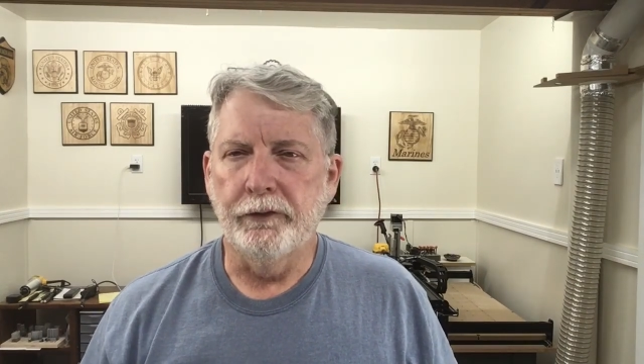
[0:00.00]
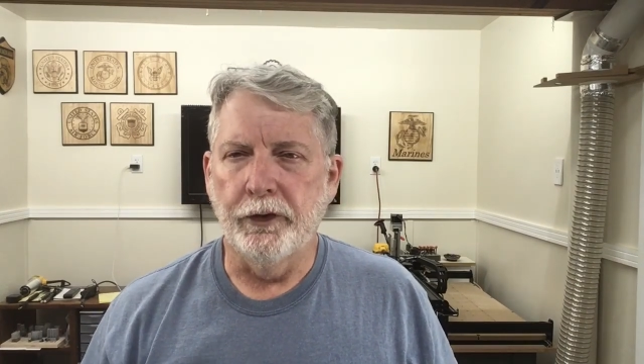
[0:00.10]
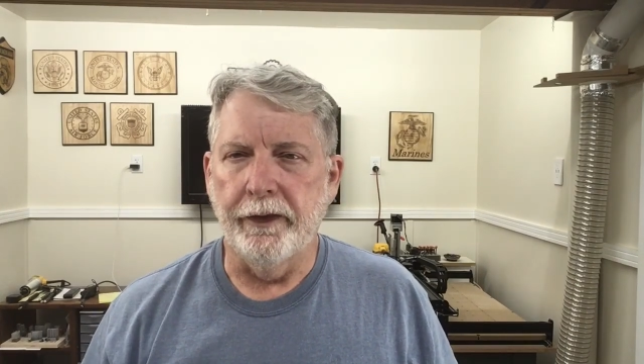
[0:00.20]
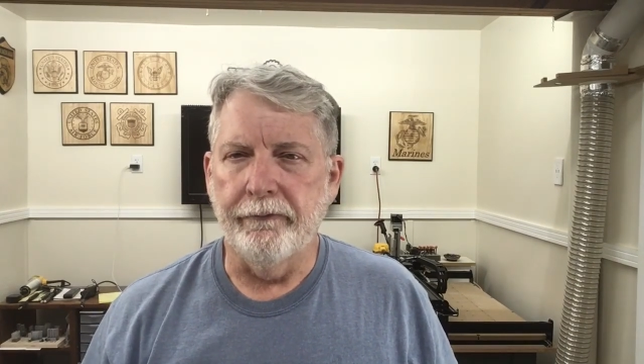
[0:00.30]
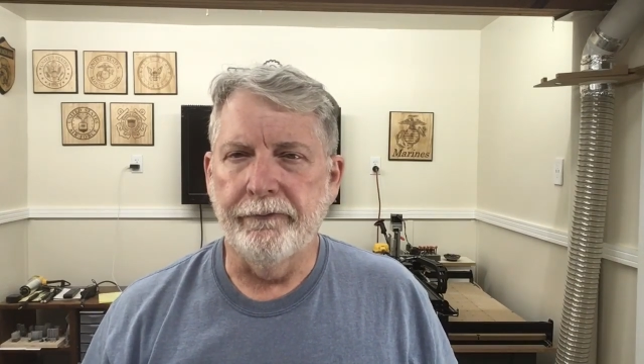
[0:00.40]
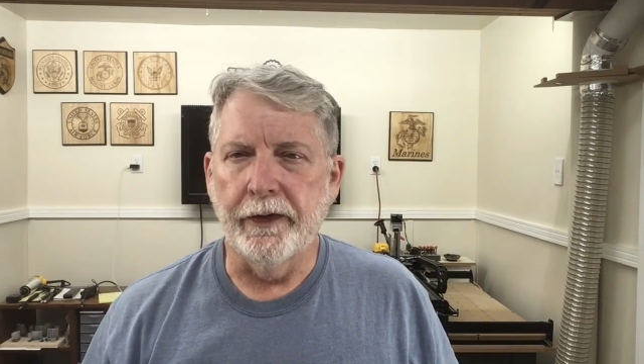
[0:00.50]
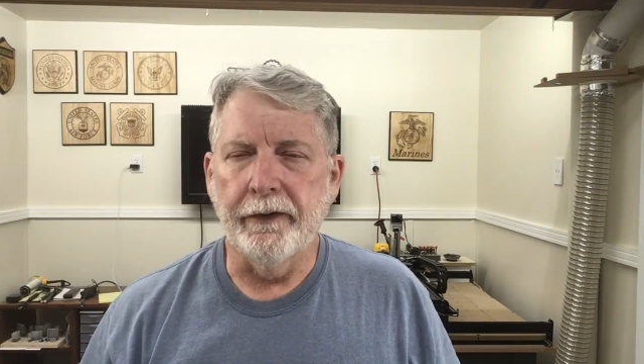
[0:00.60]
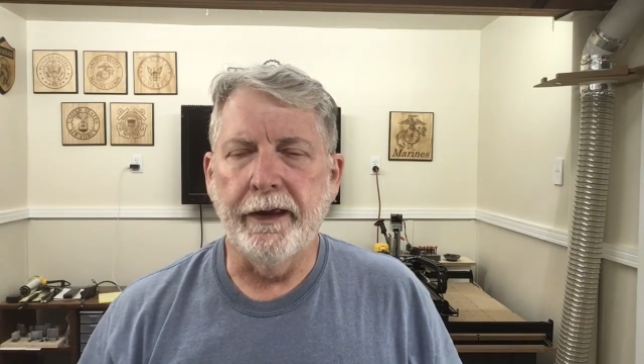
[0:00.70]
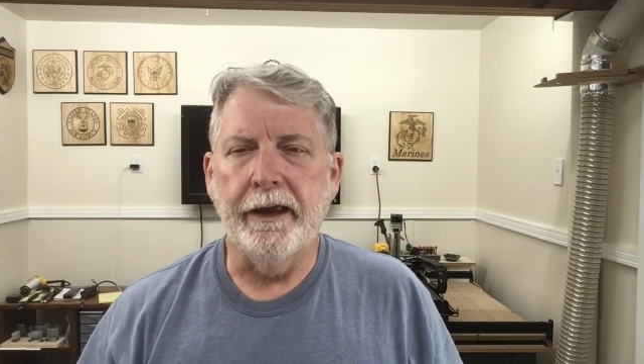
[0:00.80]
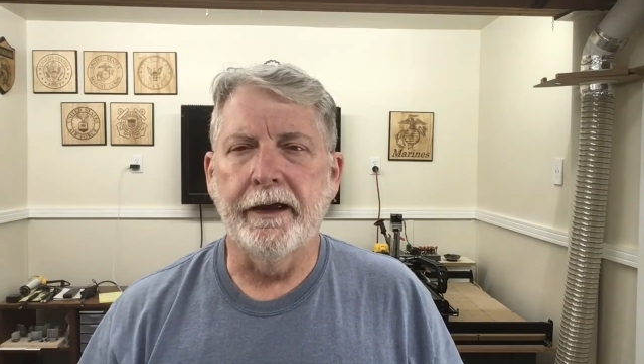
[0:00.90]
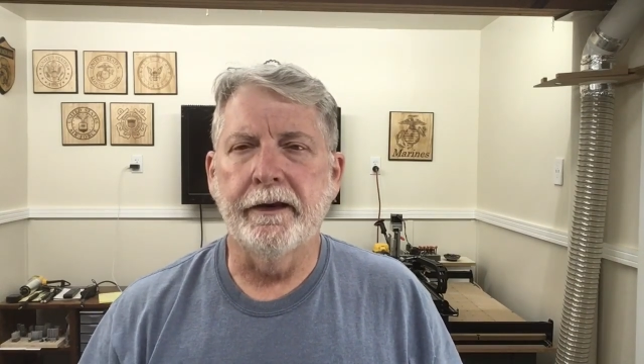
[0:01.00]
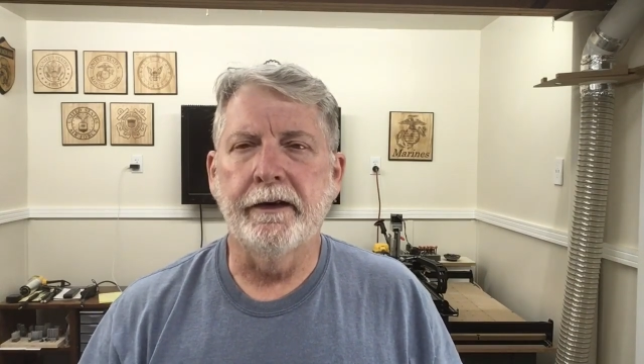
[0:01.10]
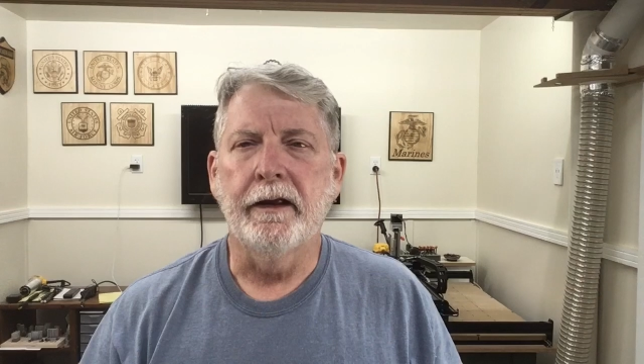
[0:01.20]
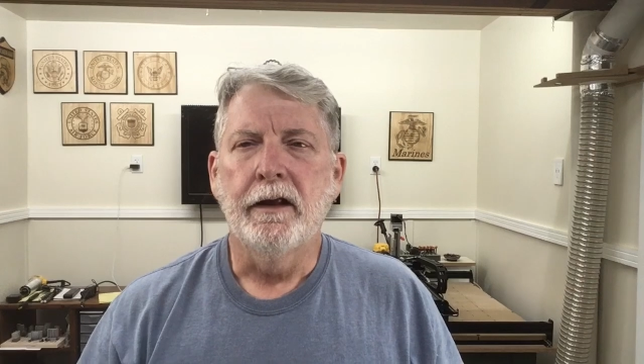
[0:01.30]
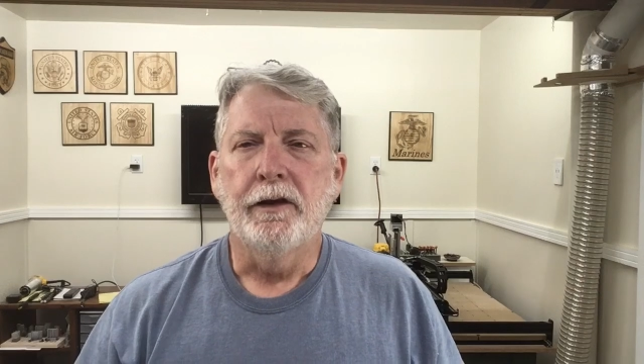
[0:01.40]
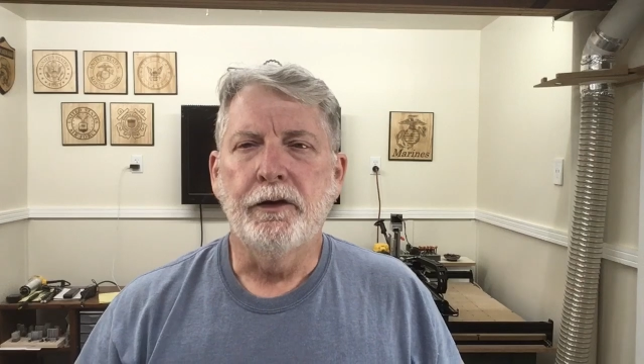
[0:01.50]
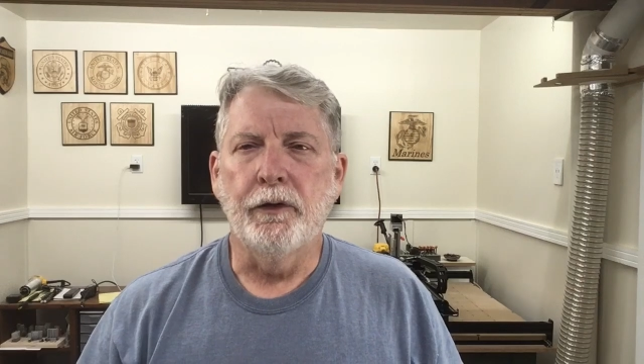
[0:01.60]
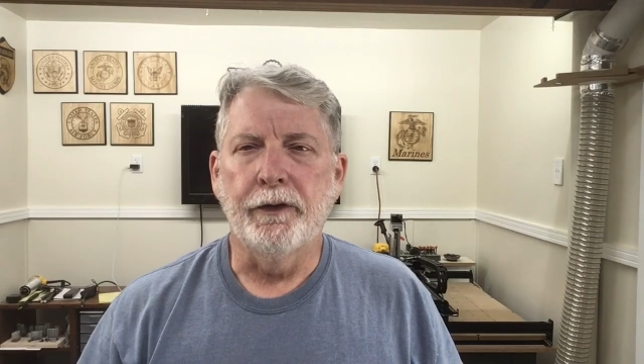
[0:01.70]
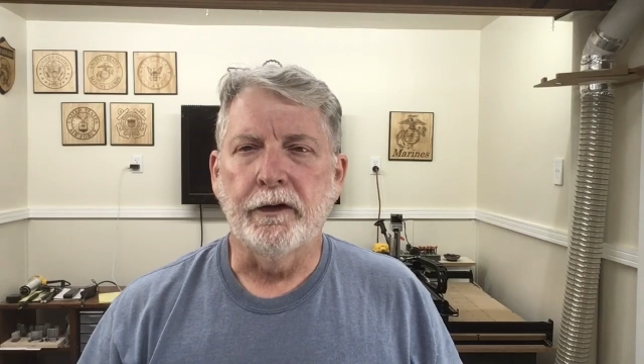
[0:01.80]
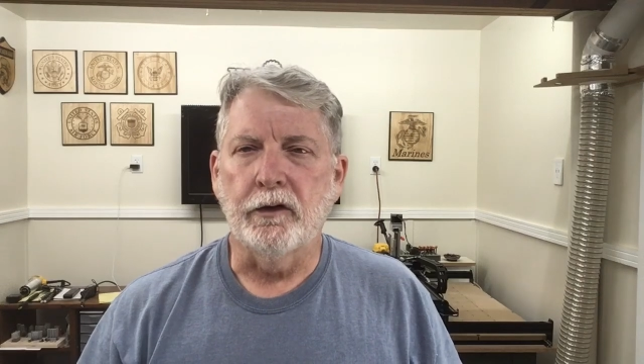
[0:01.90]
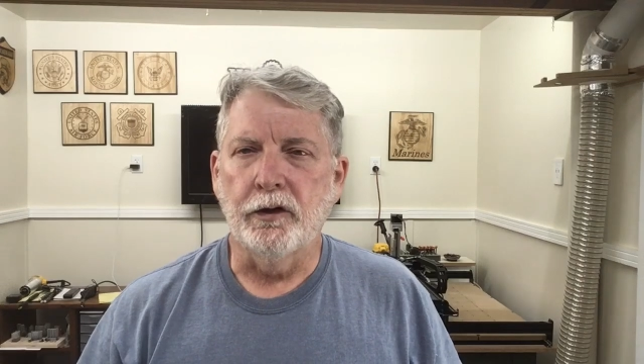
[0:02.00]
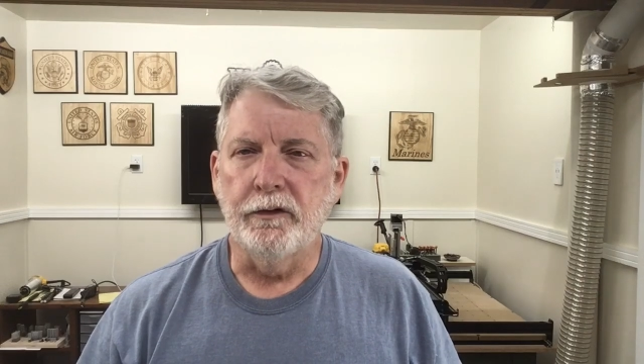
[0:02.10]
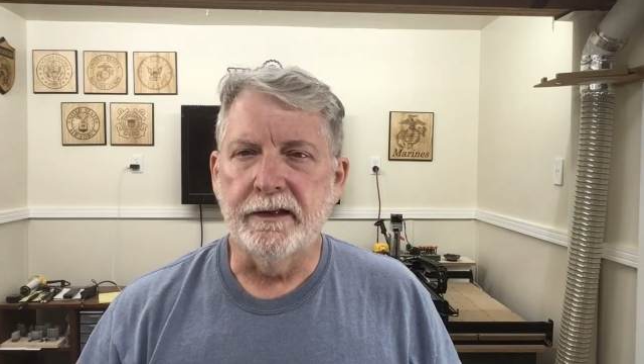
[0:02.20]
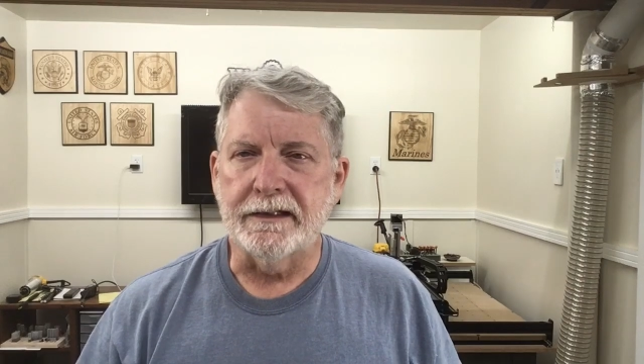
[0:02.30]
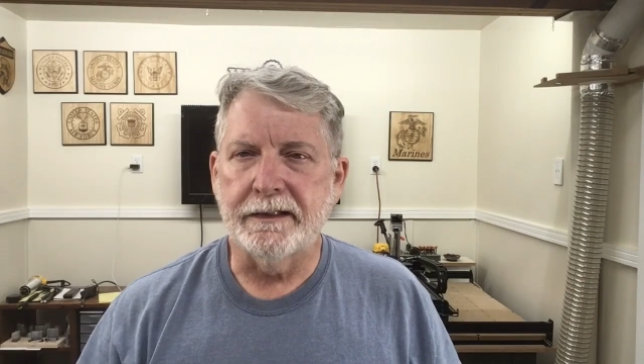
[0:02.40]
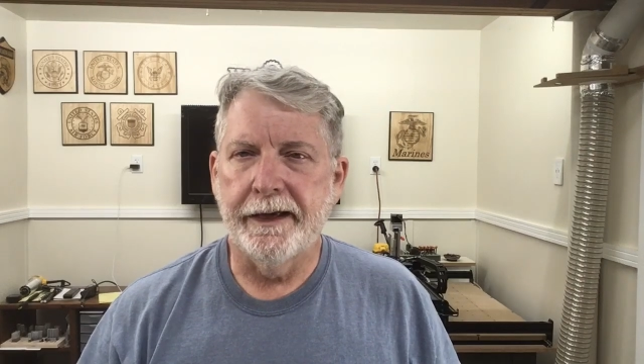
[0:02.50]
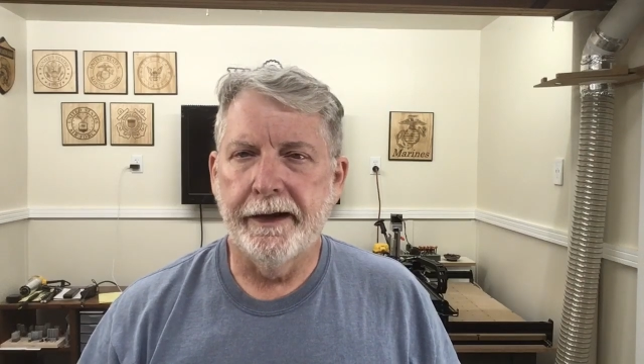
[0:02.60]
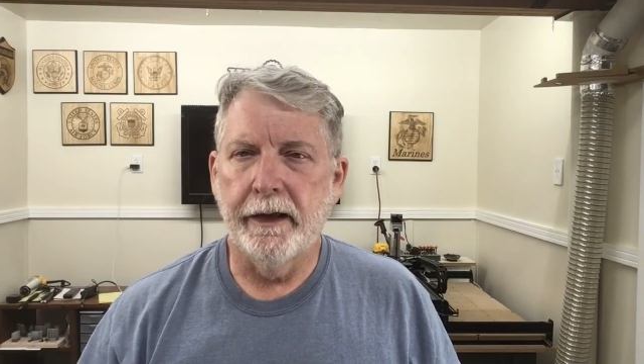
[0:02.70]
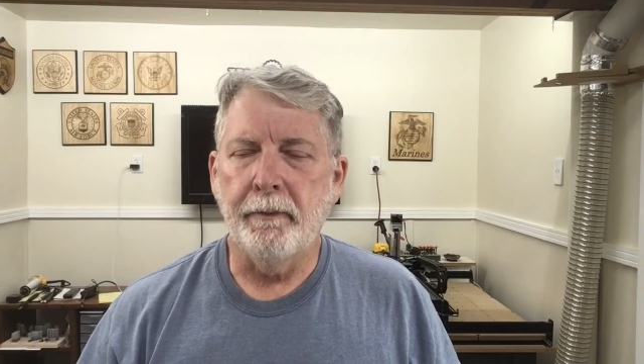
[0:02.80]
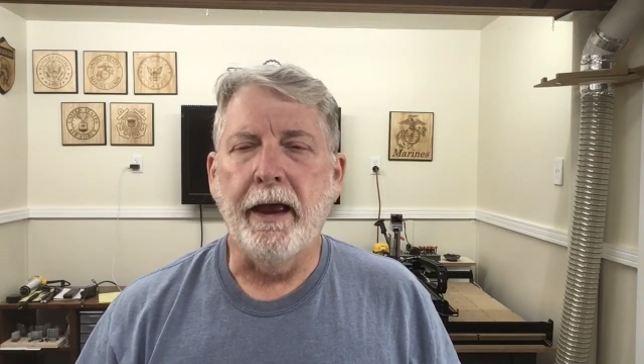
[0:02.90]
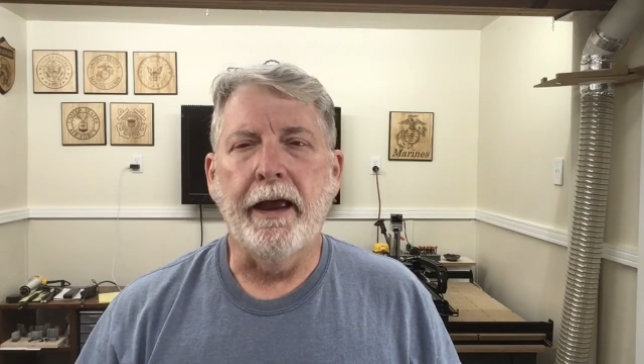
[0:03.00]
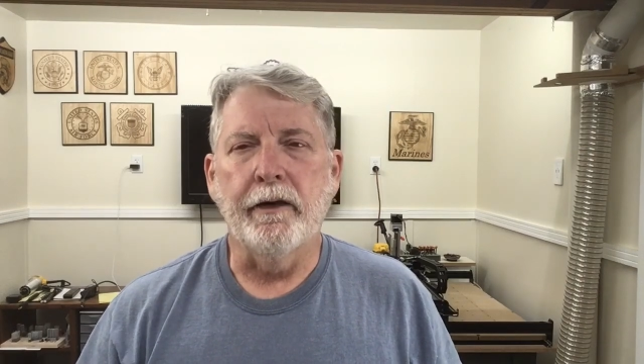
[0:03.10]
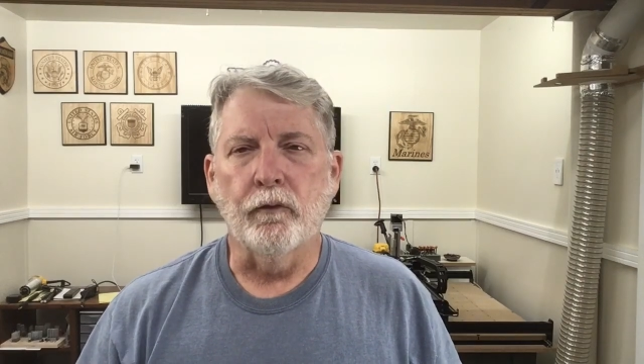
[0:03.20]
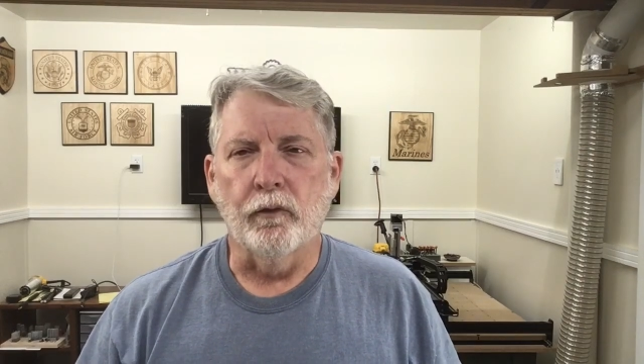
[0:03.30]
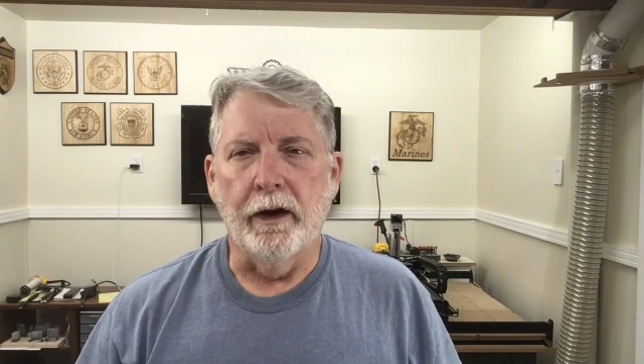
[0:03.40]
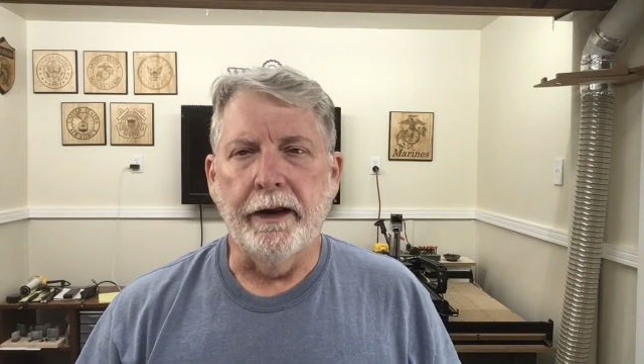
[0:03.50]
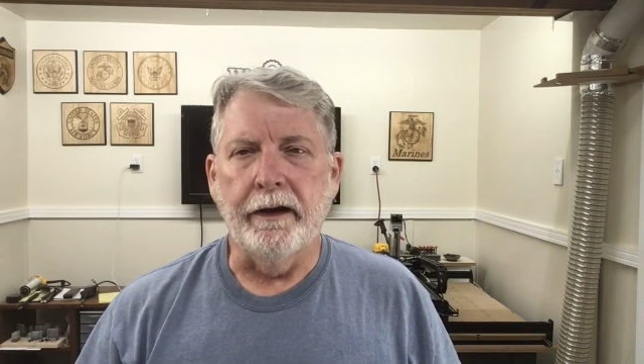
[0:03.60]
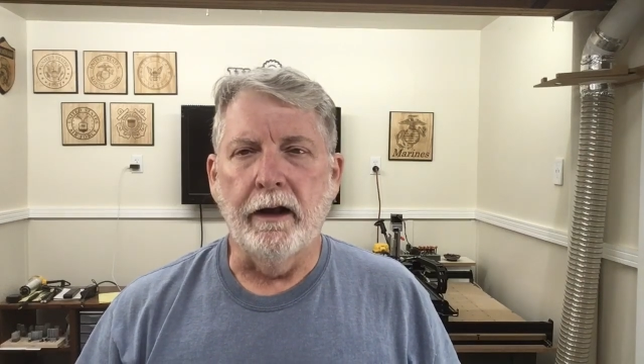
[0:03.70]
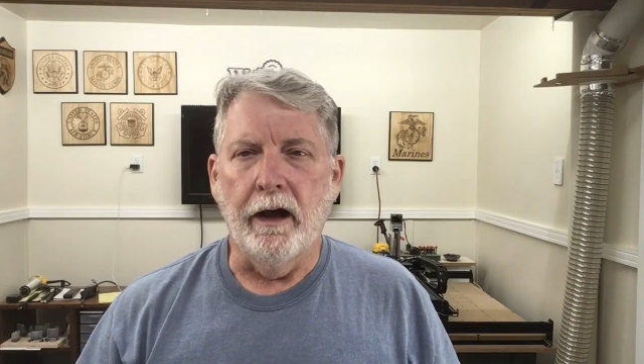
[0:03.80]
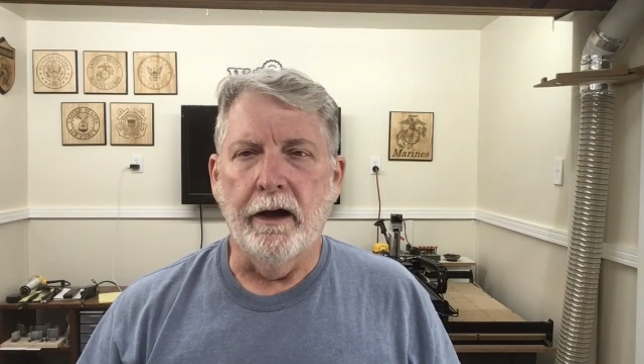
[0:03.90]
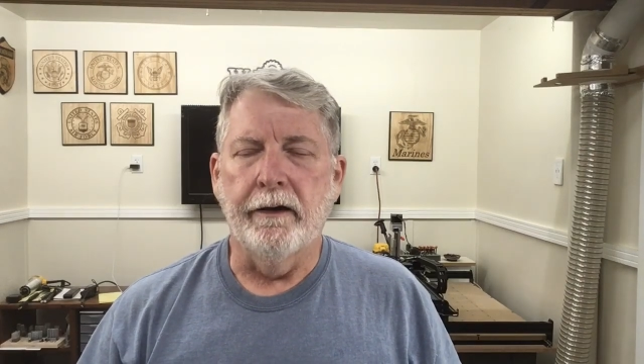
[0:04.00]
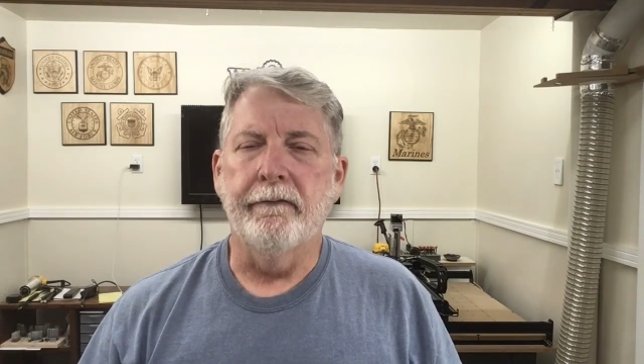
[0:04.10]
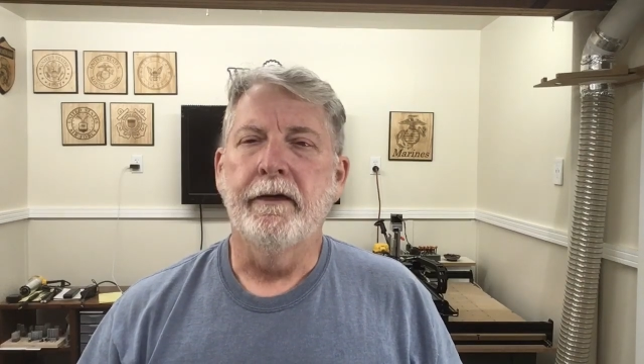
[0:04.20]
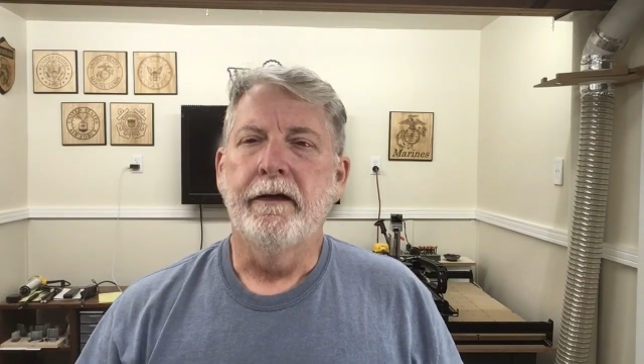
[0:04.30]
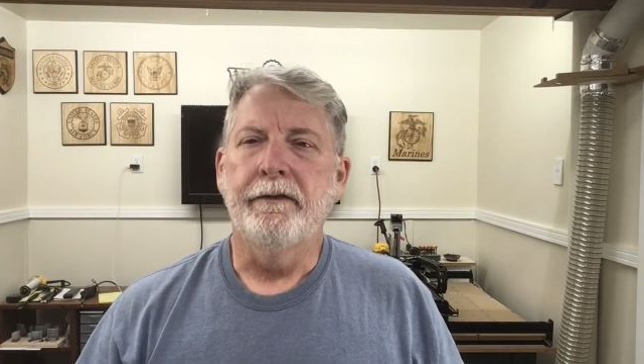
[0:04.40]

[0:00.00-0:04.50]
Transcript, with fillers: to the very end to include the setup and running of